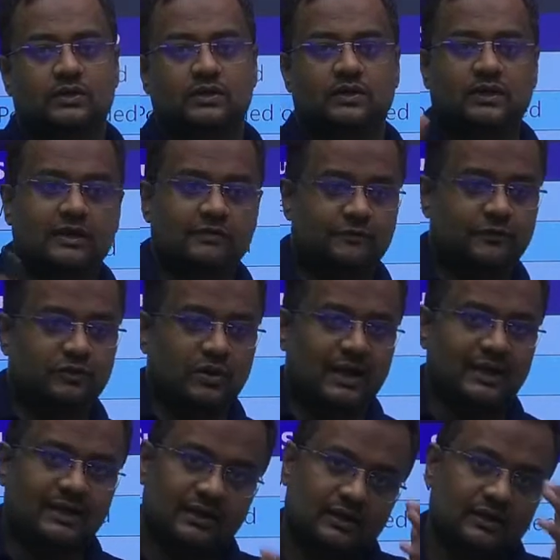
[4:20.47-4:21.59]
If you are
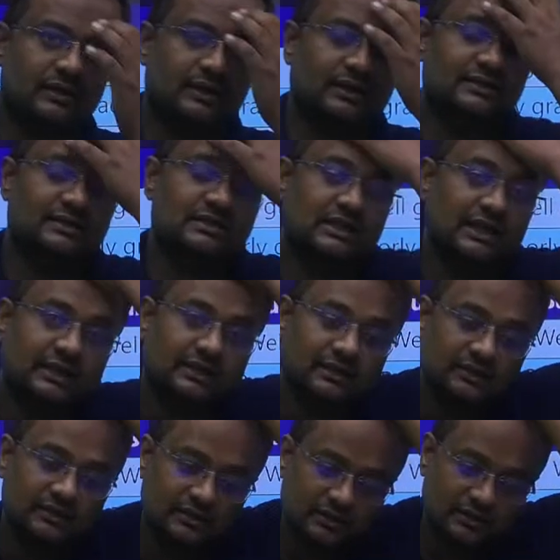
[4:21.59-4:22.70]
here in this link
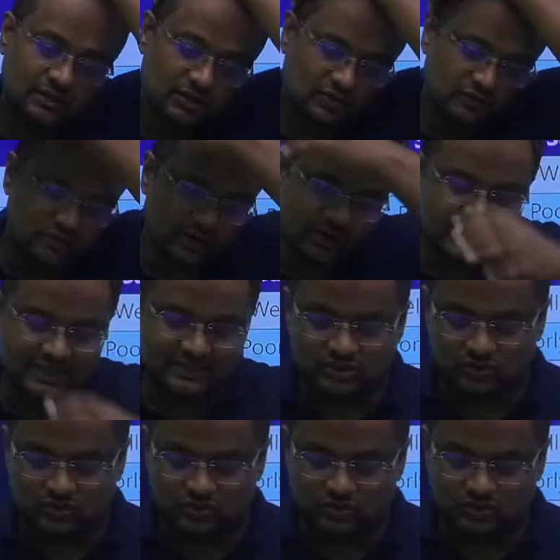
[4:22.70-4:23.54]
for next